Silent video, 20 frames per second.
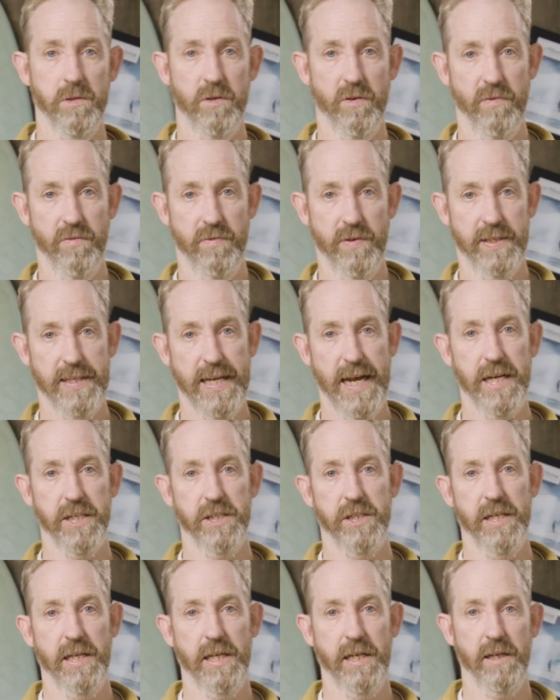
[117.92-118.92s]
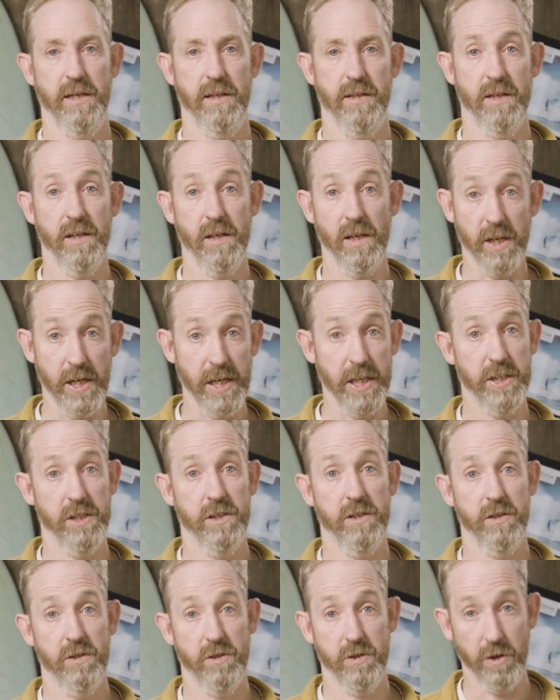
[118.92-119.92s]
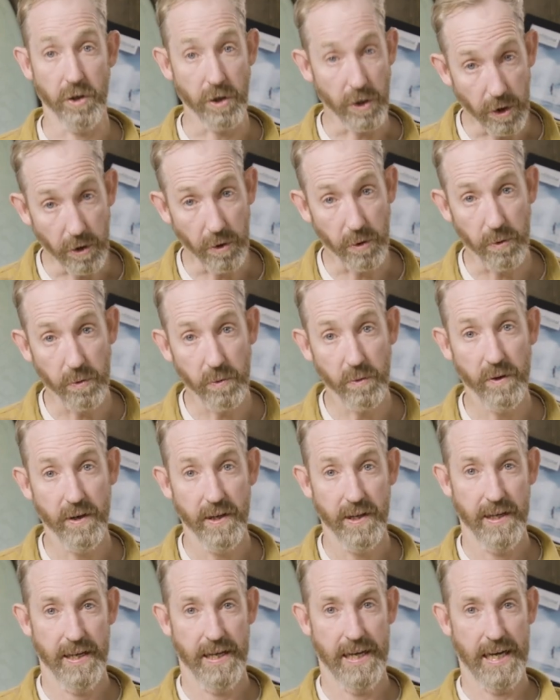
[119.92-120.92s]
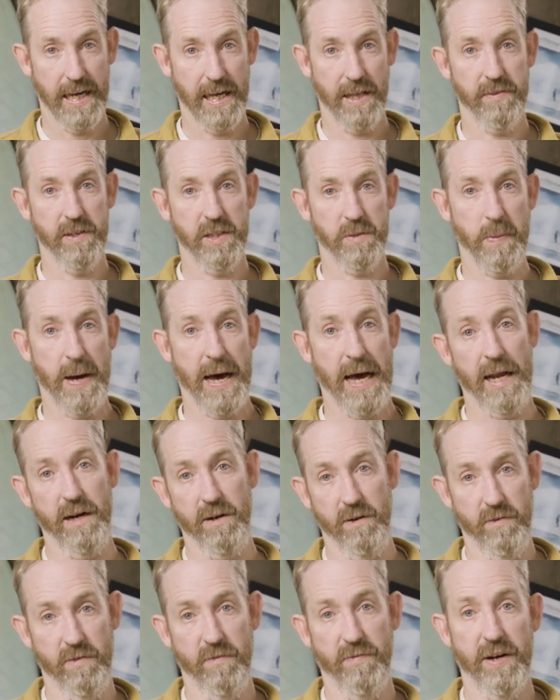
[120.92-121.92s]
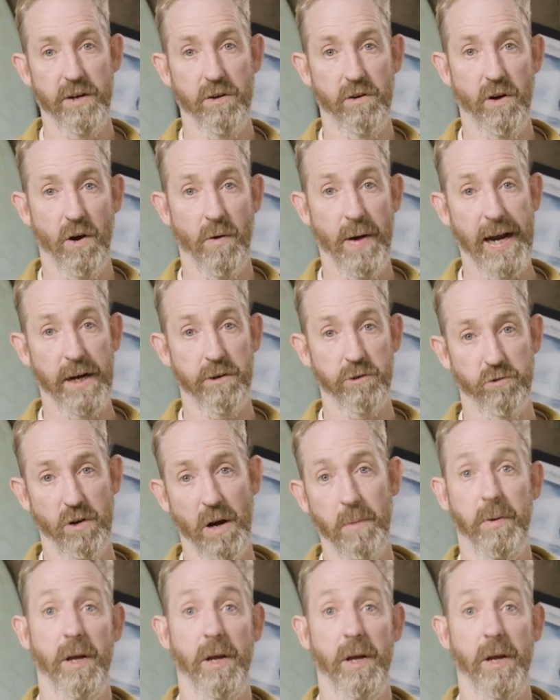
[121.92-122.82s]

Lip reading: of attaching the leash to you, this part of the Velcro ankle strap